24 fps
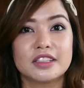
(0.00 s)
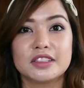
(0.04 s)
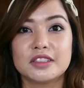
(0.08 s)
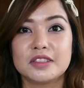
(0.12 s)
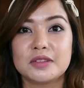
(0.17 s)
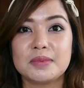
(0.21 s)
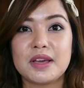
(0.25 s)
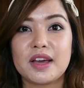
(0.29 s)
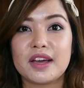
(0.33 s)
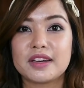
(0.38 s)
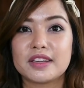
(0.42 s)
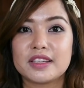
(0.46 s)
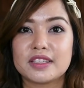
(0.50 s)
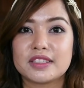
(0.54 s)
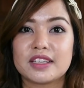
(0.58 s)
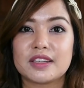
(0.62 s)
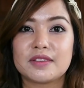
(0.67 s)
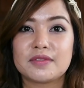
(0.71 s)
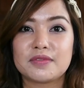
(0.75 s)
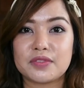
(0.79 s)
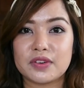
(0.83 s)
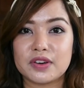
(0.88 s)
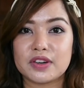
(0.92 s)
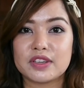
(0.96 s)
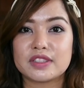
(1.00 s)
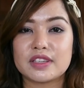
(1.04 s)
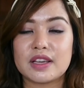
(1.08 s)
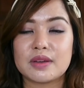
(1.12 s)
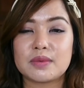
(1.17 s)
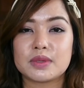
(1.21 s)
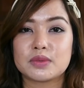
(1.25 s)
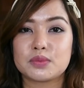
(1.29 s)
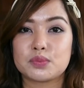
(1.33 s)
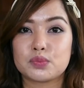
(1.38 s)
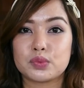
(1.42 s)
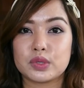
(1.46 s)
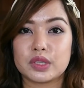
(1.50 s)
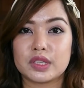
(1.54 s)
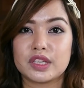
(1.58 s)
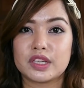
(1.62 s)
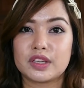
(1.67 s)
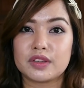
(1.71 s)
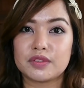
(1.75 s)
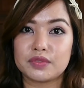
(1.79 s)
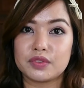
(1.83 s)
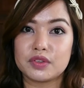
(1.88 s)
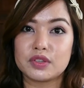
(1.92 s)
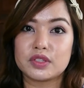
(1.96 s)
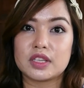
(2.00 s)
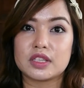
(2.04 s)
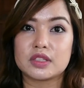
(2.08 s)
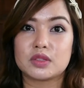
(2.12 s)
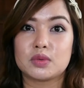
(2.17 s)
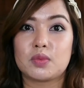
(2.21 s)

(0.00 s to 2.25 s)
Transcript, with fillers: to be honest at first I was really confused as